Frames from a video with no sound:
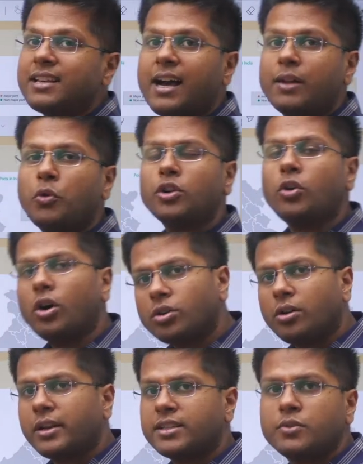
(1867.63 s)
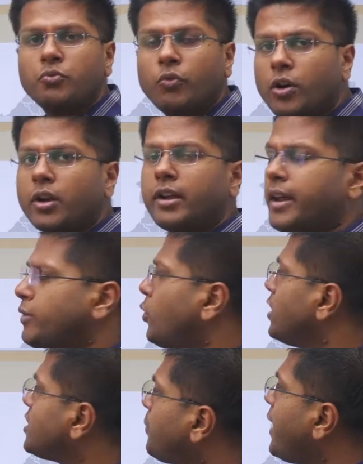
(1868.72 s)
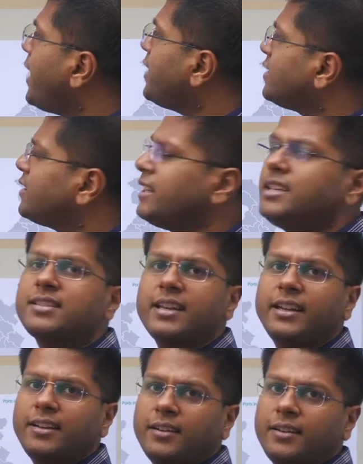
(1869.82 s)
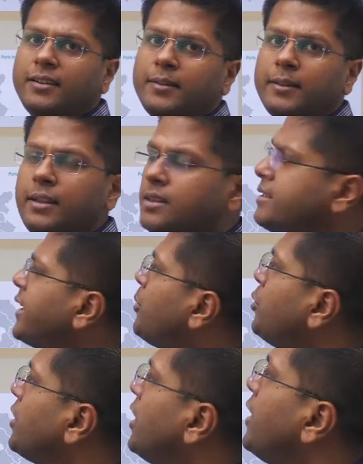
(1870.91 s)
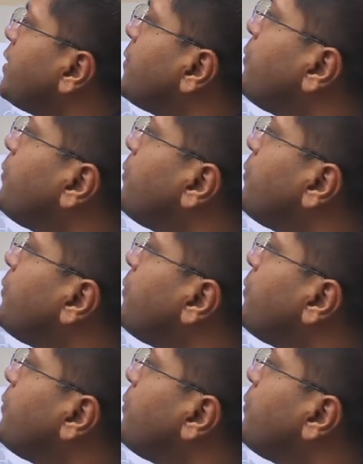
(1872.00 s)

are, what Hong Kong is, and what, and what Japan and Greece and uh, Singapore are,